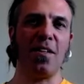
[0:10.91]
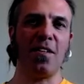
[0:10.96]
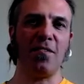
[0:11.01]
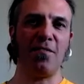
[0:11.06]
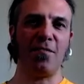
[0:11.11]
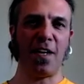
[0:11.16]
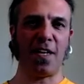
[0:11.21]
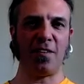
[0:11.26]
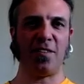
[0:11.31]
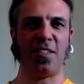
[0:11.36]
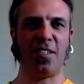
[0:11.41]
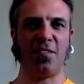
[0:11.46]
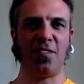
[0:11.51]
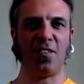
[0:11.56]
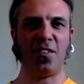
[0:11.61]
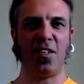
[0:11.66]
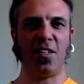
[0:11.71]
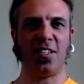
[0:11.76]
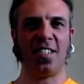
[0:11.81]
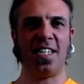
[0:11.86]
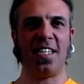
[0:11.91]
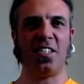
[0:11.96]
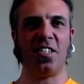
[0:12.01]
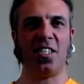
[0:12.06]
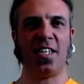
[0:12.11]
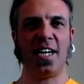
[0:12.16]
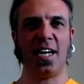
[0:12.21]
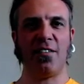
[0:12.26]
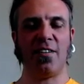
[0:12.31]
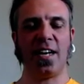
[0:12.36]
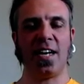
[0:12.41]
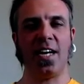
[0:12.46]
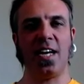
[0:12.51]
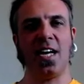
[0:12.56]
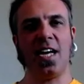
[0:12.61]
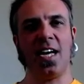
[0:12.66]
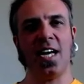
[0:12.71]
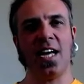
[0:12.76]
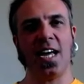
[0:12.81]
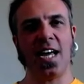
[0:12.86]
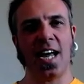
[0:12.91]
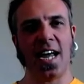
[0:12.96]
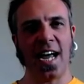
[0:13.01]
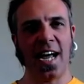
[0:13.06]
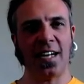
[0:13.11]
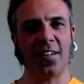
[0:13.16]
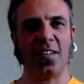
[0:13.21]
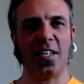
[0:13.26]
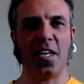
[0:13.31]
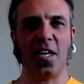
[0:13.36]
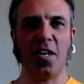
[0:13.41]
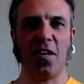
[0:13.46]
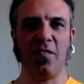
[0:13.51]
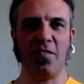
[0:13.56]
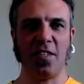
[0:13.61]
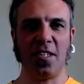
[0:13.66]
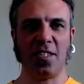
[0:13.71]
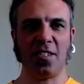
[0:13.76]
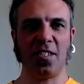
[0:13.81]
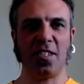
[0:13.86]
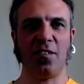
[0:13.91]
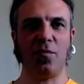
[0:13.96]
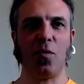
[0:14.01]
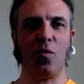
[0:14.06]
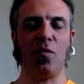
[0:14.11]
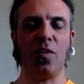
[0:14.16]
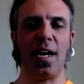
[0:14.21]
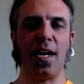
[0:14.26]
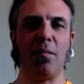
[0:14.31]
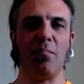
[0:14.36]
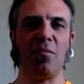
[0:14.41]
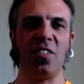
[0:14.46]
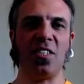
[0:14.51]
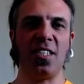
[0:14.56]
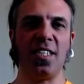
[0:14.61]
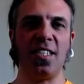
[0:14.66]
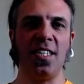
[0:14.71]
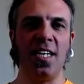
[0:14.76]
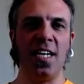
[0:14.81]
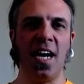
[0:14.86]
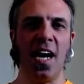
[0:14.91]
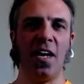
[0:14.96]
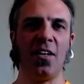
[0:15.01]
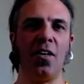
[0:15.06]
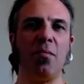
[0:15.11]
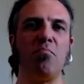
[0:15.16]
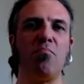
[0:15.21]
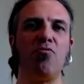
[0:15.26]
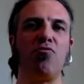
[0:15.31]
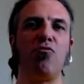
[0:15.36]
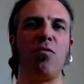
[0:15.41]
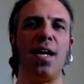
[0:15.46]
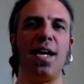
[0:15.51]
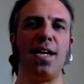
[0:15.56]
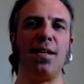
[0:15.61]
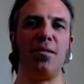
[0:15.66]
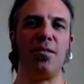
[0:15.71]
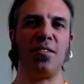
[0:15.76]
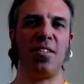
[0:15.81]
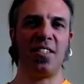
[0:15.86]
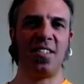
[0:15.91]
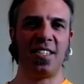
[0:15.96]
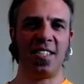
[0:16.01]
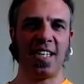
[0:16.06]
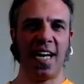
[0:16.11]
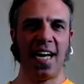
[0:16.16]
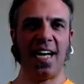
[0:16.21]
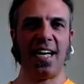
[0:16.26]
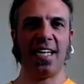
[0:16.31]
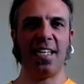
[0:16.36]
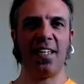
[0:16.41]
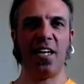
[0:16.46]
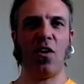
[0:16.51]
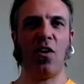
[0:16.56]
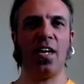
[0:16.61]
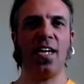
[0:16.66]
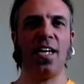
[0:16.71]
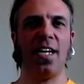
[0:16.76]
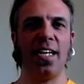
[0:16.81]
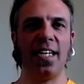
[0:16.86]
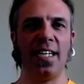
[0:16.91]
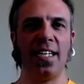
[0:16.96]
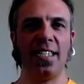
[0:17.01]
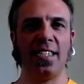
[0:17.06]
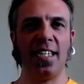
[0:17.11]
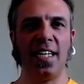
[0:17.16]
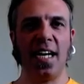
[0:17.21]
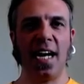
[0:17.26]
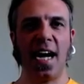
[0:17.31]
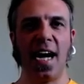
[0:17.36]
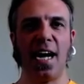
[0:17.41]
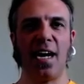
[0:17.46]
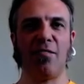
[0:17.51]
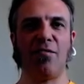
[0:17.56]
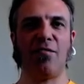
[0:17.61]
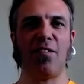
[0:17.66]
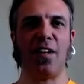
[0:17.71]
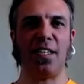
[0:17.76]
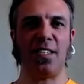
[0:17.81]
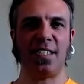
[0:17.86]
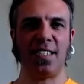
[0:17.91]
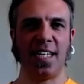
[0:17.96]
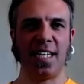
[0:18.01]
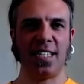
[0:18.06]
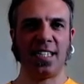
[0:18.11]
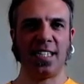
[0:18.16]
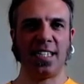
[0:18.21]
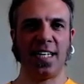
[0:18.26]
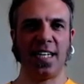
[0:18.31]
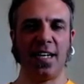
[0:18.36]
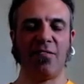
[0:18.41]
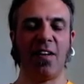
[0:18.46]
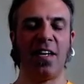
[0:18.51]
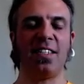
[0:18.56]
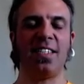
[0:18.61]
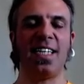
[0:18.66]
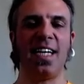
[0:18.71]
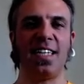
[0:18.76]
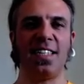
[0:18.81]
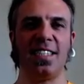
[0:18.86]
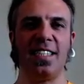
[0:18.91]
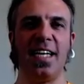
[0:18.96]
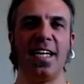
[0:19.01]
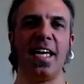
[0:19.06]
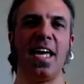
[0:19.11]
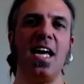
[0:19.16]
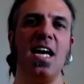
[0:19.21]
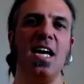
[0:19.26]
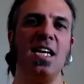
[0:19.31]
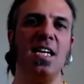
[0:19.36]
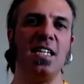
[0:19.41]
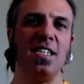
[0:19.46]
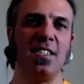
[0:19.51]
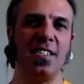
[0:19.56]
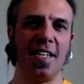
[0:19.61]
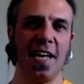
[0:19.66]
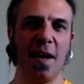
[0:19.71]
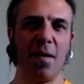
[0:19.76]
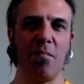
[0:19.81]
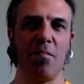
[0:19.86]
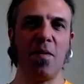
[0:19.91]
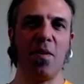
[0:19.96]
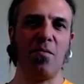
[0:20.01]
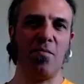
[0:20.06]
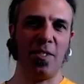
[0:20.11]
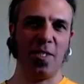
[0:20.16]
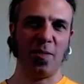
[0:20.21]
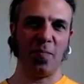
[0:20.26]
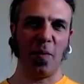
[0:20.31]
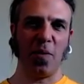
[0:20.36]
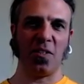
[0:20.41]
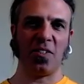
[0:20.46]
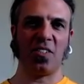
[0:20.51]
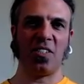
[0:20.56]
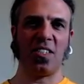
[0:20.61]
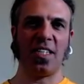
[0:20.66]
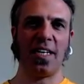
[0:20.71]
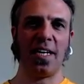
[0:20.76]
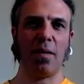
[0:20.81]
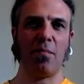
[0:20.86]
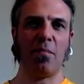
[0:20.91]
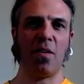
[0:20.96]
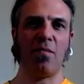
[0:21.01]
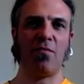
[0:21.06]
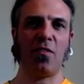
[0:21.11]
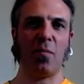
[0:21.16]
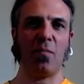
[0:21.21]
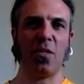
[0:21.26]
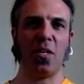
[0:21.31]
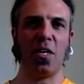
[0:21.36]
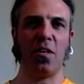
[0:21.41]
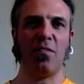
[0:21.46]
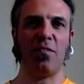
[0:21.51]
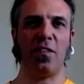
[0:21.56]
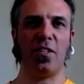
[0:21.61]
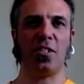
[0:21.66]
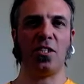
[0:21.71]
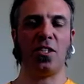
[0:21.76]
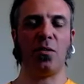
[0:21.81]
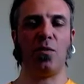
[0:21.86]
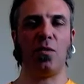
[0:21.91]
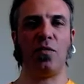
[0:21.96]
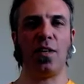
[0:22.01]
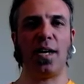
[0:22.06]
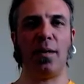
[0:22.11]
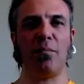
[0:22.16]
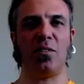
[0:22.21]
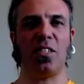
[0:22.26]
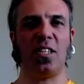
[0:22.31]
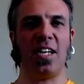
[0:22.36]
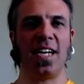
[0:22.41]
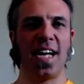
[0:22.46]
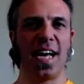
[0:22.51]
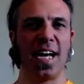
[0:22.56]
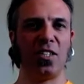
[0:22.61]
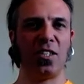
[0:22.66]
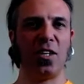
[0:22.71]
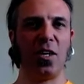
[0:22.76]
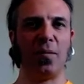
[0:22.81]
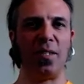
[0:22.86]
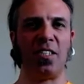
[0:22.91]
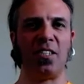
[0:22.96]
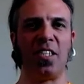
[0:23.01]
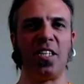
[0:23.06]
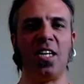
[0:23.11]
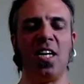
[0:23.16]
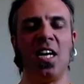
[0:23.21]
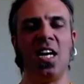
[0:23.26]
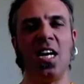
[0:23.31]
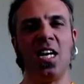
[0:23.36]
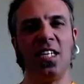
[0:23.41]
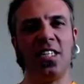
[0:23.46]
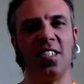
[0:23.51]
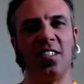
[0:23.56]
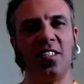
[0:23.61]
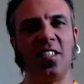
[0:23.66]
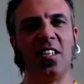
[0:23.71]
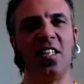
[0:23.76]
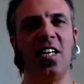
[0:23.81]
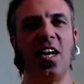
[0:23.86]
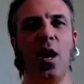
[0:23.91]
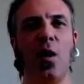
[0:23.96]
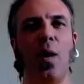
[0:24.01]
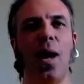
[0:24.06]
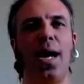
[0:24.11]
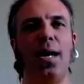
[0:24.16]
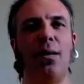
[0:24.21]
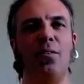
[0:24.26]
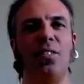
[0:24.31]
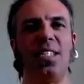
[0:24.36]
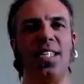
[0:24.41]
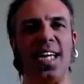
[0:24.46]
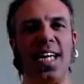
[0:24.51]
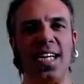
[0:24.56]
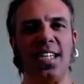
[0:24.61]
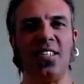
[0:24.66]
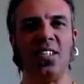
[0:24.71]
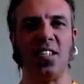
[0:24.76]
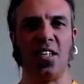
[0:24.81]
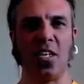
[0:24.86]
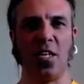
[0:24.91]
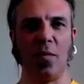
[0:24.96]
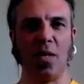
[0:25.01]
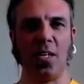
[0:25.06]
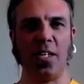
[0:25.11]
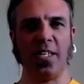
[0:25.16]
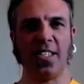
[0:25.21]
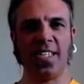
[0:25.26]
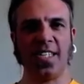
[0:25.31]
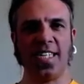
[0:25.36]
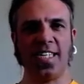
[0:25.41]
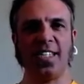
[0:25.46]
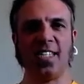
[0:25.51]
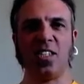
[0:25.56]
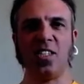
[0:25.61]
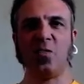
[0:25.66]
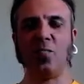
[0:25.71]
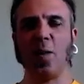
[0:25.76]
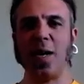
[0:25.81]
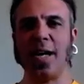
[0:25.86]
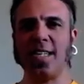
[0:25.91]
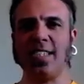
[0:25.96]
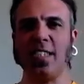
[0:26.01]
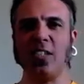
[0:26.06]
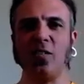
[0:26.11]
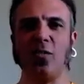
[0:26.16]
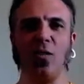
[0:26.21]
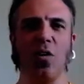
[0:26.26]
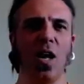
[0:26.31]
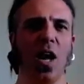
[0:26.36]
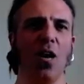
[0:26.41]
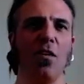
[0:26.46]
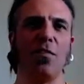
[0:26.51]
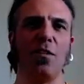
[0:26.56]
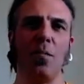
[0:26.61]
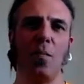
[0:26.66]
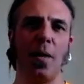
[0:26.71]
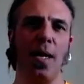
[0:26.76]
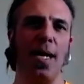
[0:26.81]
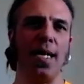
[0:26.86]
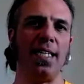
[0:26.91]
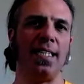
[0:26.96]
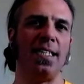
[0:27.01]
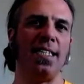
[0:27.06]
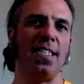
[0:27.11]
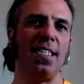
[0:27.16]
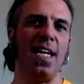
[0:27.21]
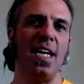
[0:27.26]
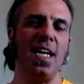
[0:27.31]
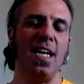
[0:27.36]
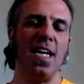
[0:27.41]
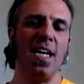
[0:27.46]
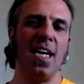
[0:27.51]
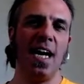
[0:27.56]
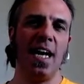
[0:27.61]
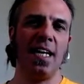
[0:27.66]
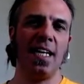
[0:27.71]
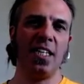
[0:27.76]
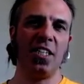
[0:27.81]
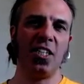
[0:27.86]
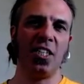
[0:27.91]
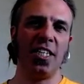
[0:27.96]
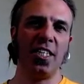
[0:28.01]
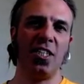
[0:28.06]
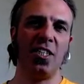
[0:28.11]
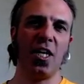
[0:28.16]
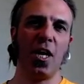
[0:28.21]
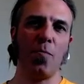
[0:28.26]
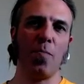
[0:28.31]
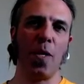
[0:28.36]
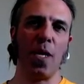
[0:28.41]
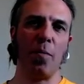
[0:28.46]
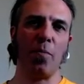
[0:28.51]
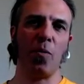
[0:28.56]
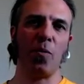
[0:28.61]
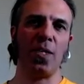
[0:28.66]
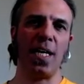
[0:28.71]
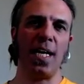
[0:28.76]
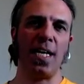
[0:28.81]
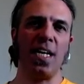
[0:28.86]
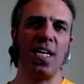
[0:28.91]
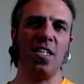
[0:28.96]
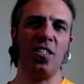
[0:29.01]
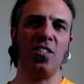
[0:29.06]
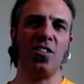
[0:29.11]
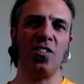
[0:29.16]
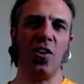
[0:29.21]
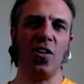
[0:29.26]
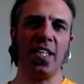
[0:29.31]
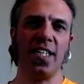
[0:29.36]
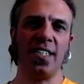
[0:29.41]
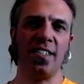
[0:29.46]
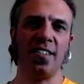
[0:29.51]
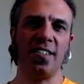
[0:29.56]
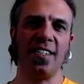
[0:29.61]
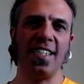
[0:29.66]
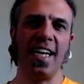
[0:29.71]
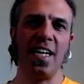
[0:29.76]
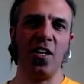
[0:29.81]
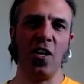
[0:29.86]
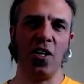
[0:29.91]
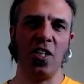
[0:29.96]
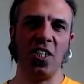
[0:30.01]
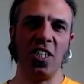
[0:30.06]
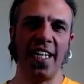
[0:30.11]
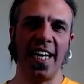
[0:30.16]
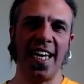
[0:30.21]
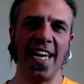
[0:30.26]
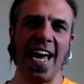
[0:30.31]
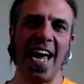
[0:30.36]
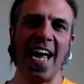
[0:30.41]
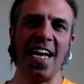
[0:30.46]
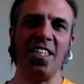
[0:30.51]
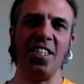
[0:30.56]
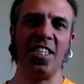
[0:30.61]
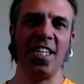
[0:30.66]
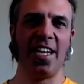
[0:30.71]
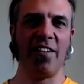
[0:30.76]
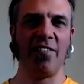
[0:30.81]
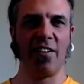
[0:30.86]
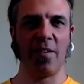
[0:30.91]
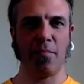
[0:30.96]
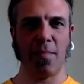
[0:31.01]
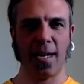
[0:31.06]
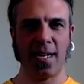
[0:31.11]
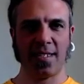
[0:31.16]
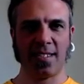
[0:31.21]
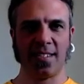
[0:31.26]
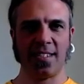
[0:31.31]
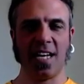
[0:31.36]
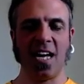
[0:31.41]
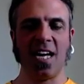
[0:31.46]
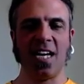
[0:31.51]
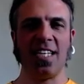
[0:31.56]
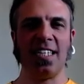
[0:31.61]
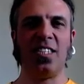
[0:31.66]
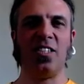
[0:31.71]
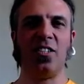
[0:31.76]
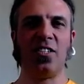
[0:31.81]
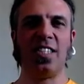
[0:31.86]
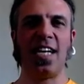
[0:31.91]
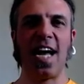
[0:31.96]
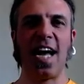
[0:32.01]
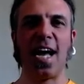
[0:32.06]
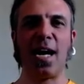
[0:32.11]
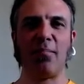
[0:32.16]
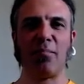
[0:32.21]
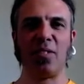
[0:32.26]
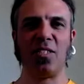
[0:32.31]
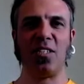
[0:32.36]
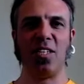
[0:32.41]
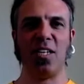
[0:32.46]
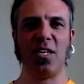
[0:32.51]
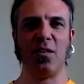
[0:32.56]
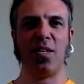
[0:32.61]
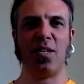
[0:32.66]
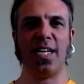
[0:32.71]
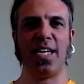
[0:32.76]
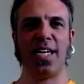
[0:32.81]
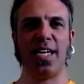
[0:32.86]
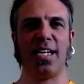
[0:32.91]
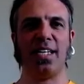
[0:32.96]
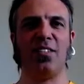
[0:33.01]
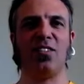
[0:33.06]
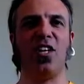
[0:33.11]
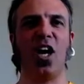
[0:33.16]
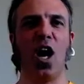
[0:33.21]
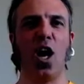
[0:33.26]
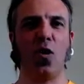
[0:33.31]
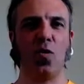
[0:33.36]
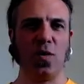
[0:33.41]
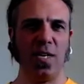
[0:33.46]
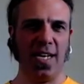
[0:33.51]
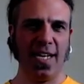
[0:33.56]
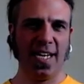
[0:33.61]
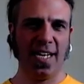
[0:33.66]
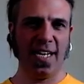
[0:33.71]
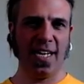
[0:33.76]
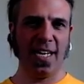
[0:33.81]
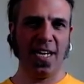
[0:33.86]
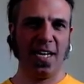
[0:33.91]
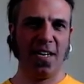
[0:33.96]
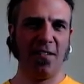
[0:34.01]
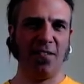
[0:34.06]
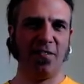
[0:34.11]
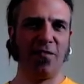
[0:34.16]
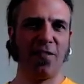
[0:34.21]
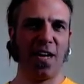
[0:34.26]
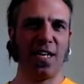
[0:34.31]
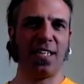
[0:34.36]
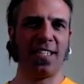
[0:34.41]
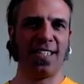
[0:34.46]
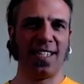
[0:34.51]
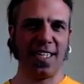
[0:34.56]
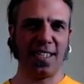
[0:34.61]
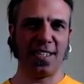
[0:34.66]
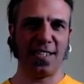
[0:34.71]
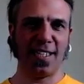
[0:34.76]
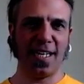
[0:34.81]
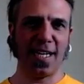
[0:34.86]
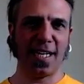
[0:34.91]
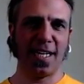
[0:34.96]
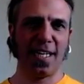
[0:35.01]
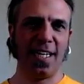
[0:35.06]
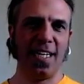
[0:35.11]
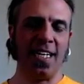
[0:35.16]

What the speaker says: the Faculty of Science and Engineering at the University of Wolverhampton, and I'm proud to say that I lead our fantastic STEM response team from the University of Wolverhampton. And our job is to go out into the community, into spaces all over the place, and actually show people that science, technology, engineering and maths is just absolutely, totally fantastic.